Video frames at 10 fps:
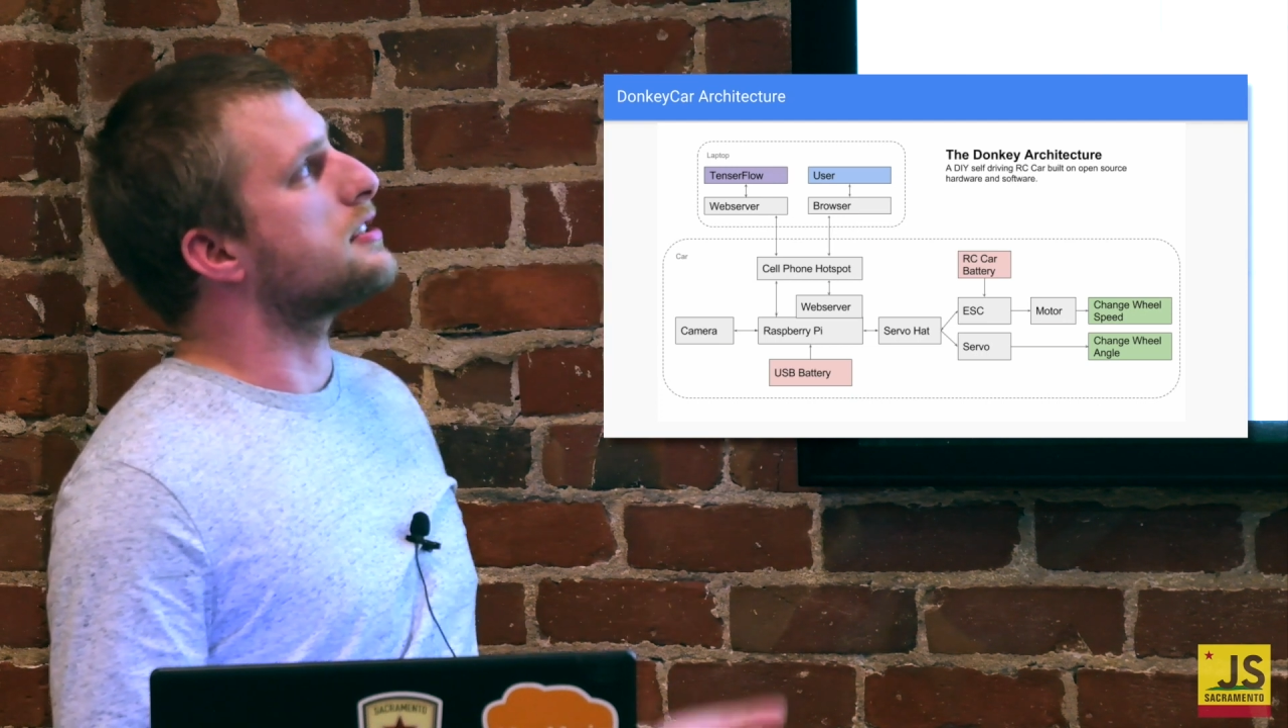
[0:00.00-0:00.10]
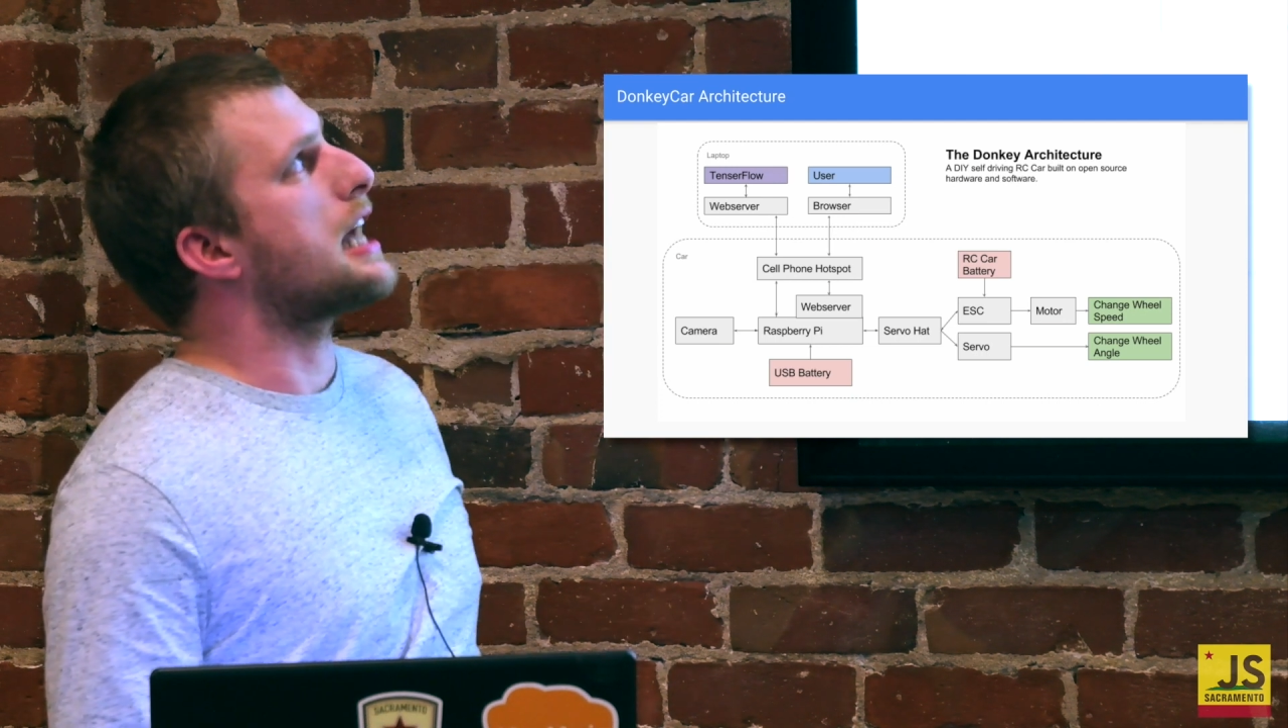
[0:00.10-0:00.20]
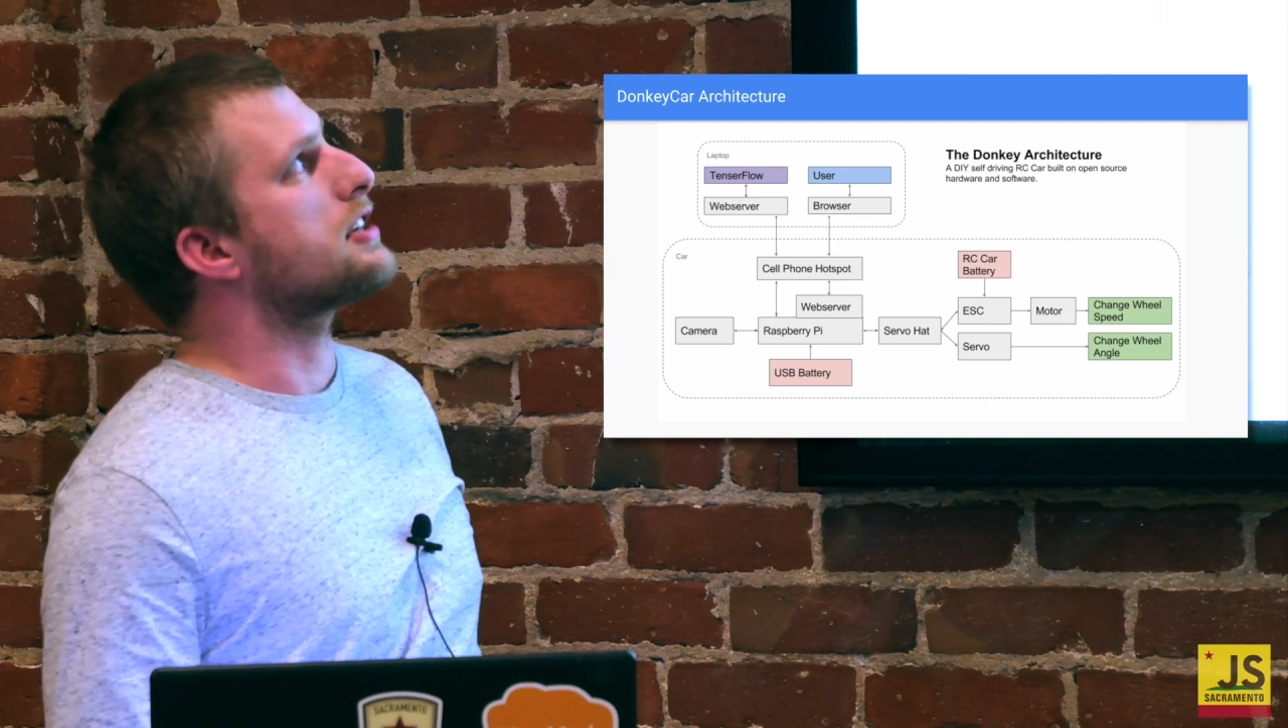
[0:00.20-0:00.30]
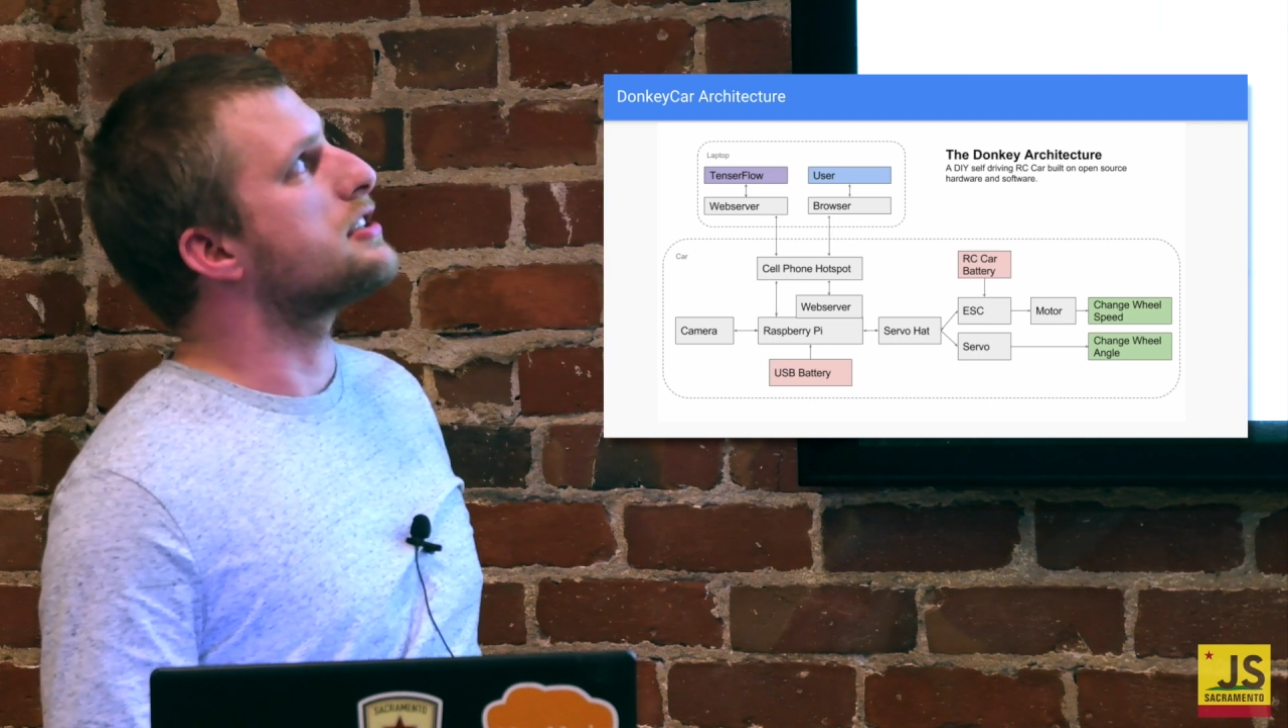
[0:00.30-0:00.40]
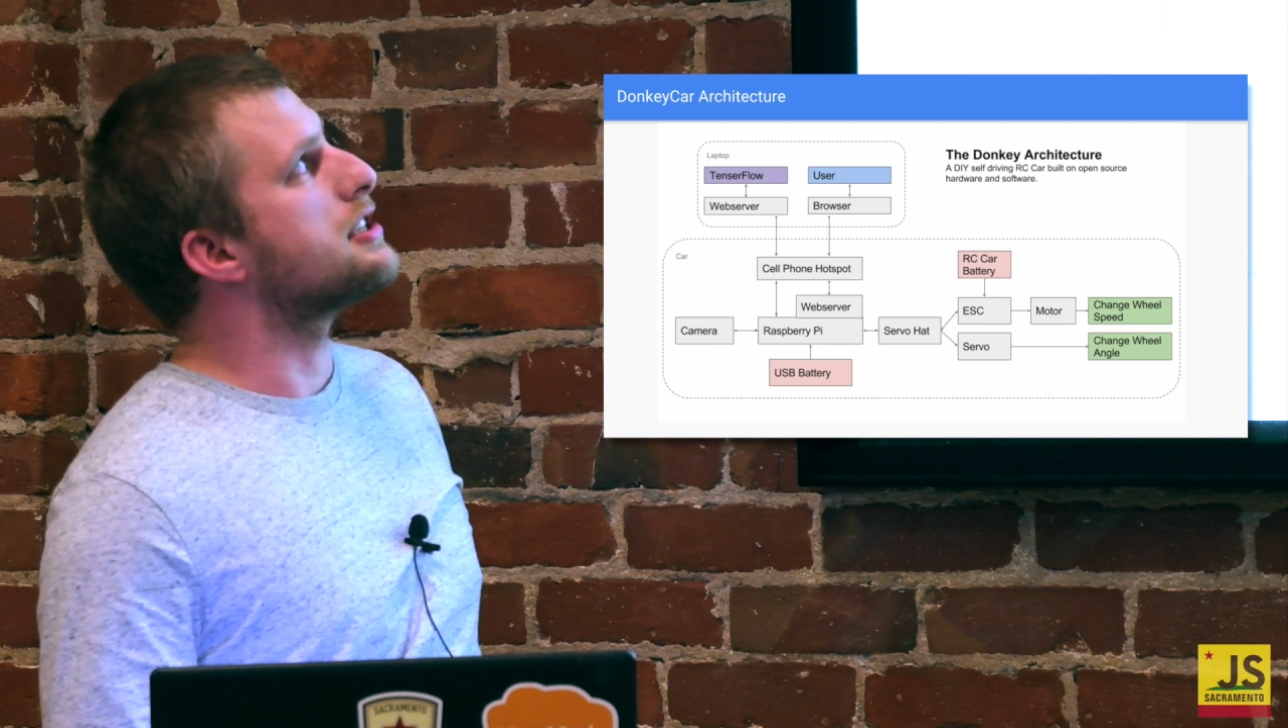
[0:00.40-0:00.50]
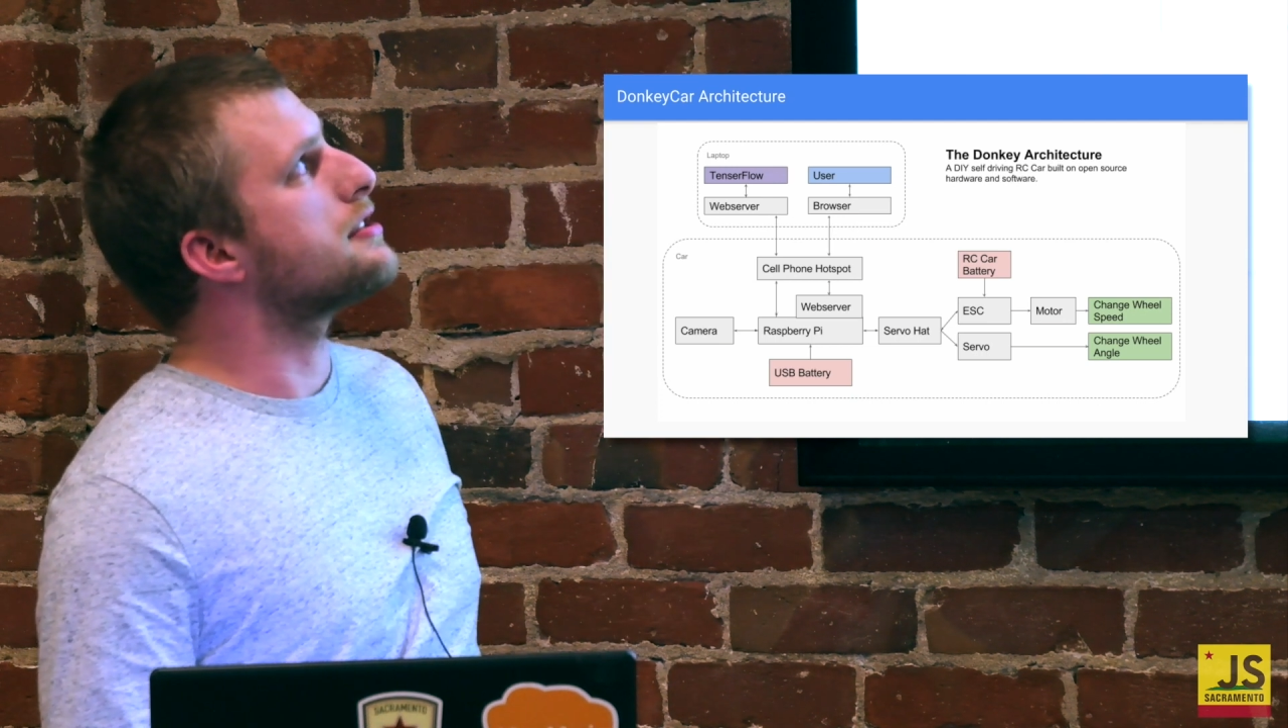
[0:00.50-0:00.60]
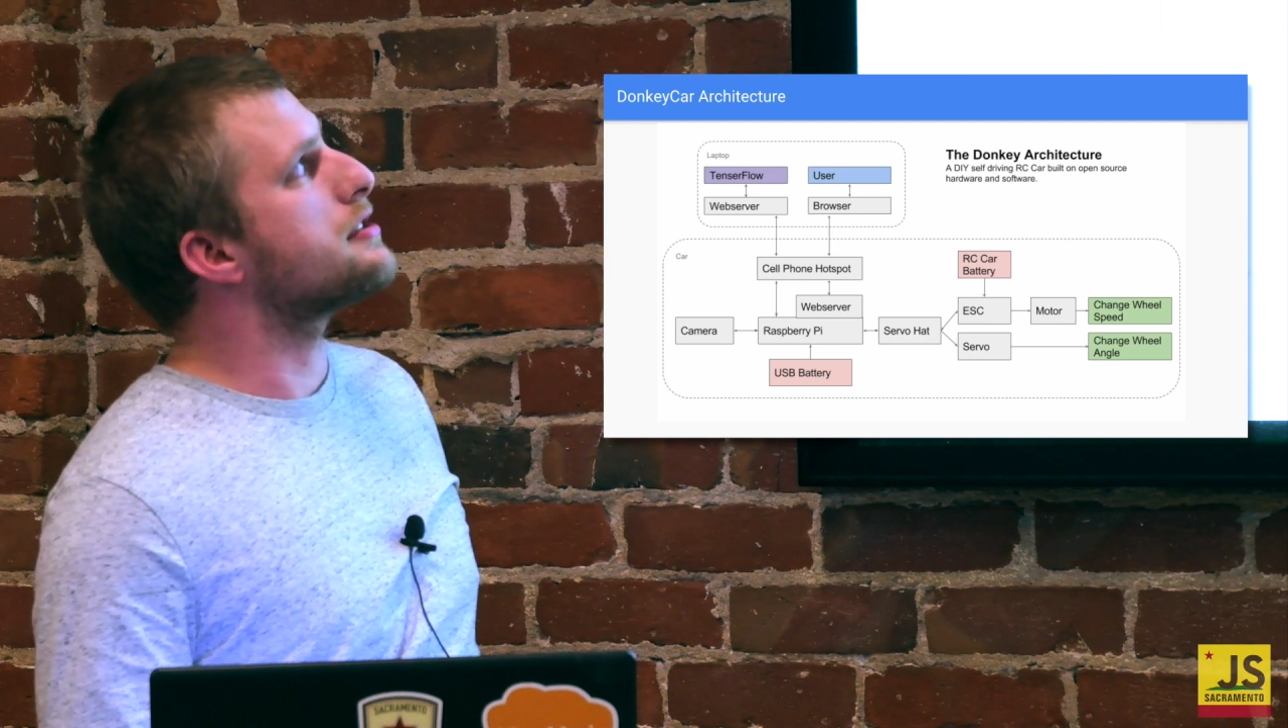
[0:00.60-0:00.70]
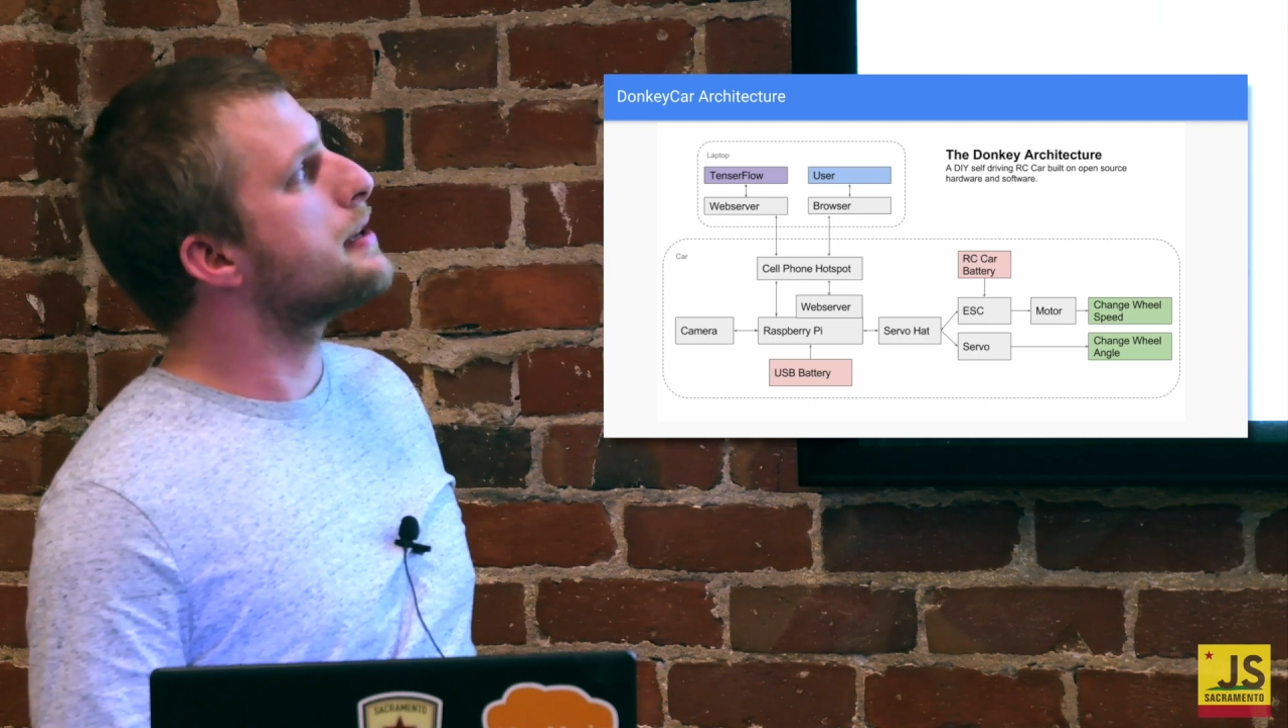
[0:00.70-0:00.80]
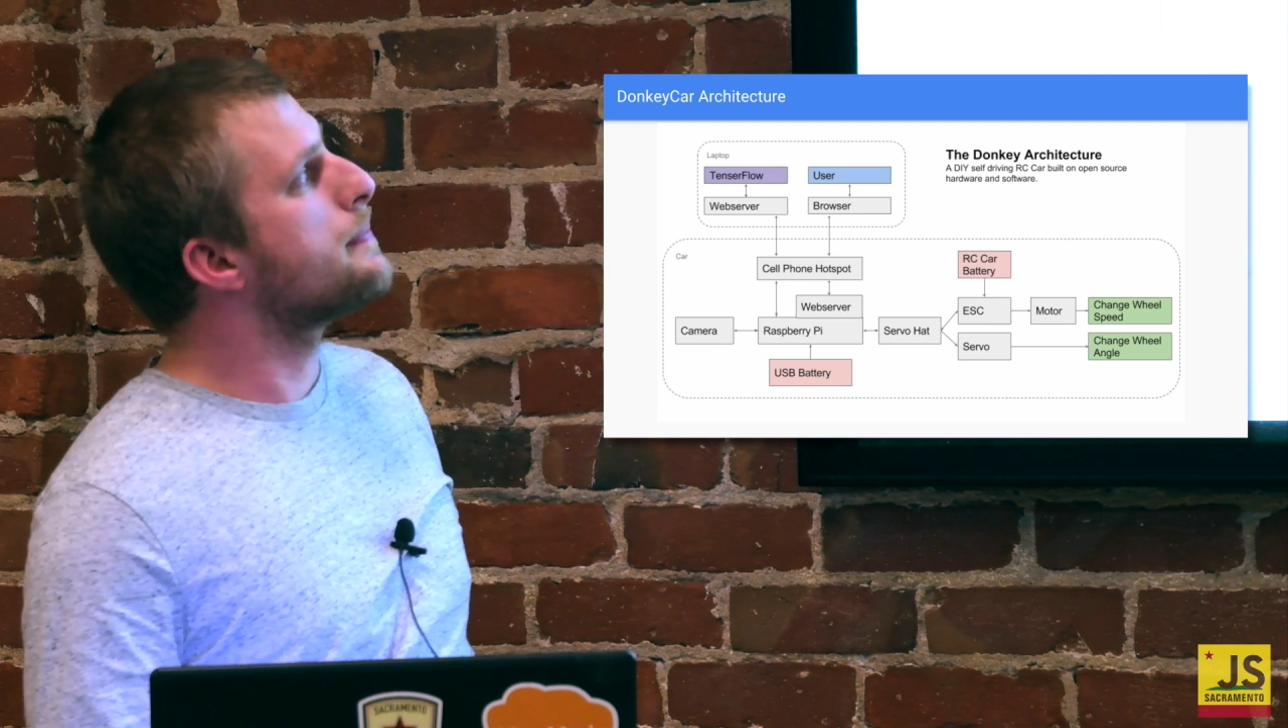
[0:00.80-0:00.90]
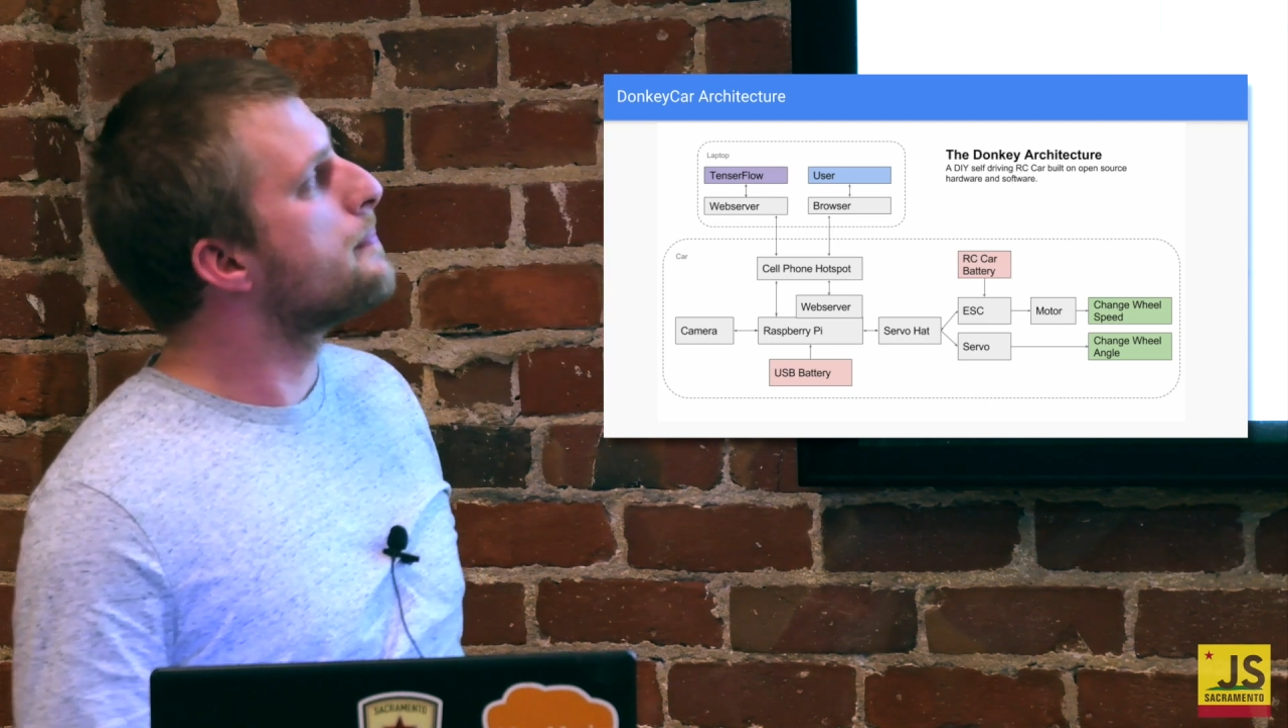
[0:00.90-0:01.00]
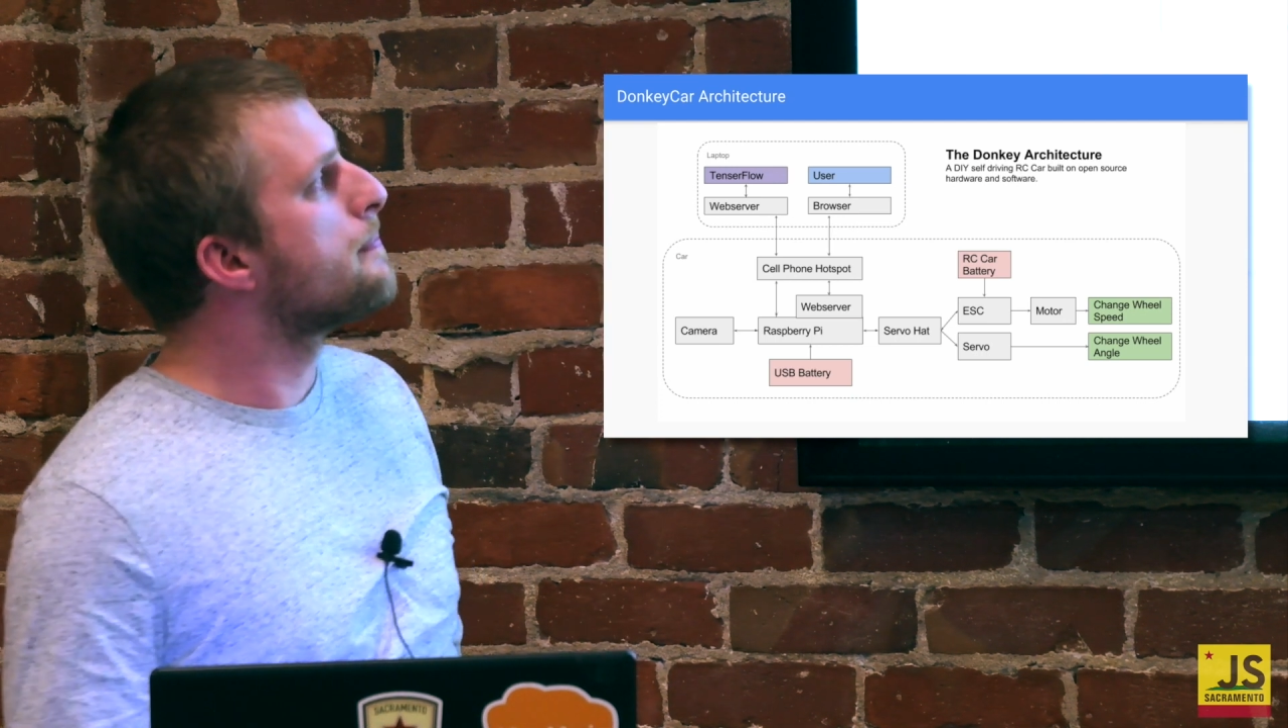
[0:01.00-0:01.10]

is actually doing.